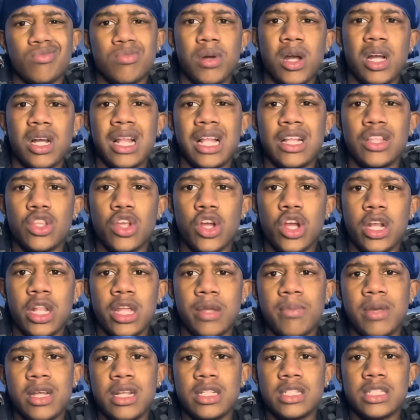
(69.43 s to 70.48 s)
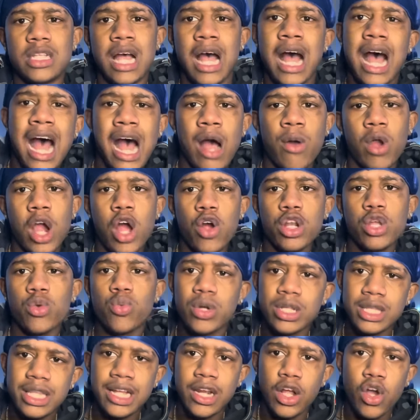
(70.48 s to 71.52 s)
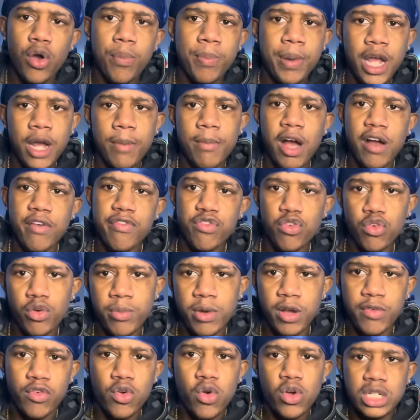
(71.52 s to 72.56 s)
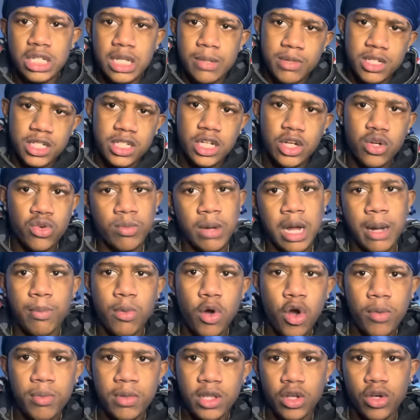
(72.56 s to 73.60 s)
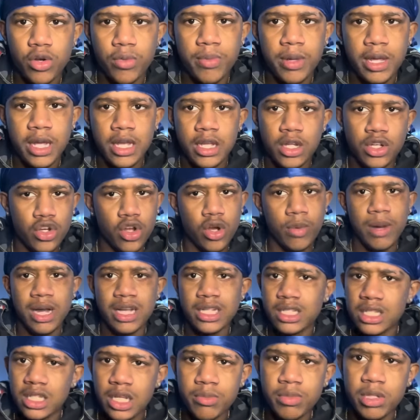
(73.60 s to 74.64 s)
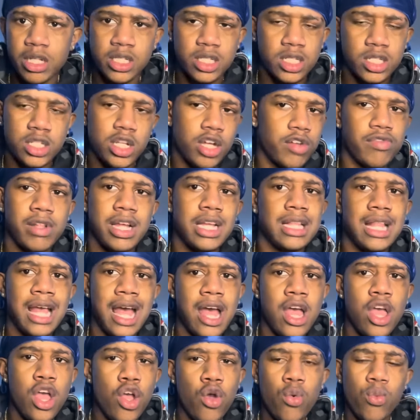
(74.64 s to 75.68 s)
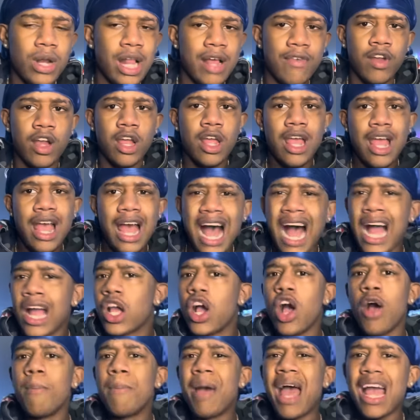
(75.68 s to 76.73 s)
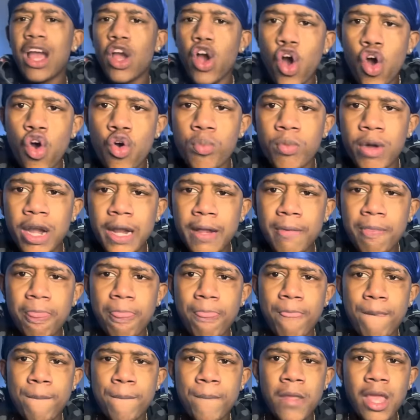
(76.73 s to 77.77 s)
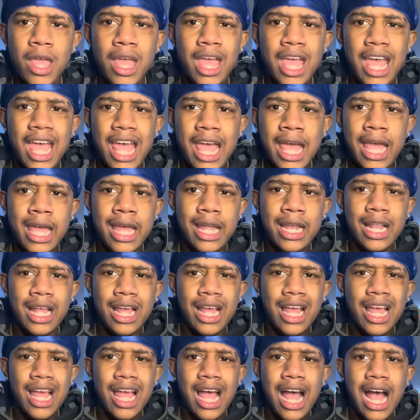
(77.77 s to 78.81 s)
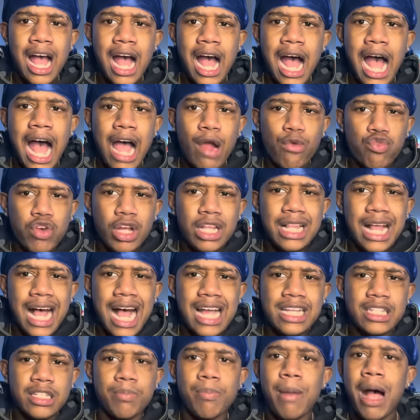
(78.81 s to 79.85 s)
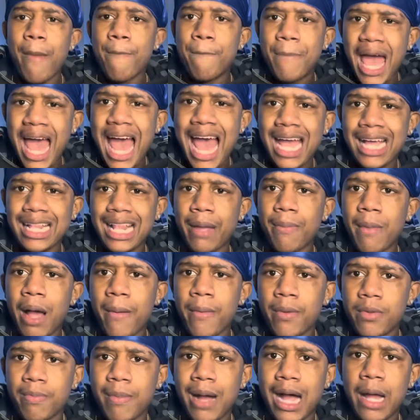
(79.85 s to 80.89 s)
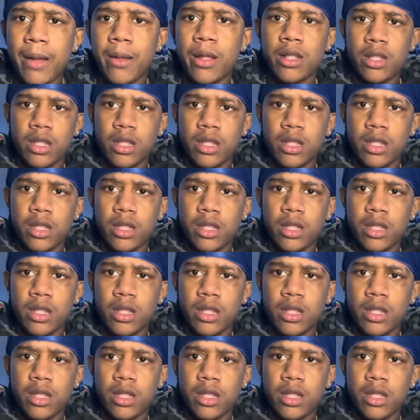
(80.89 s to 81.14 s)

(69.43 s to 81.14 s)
probably like 30 minutes to an hour. I only went there to go pick up my food, but of course I'm gonna chill with my mom a little bit, you know, my siblings and stuff like that. Whatever. I come back home, right? And I realized my bag, like my, my,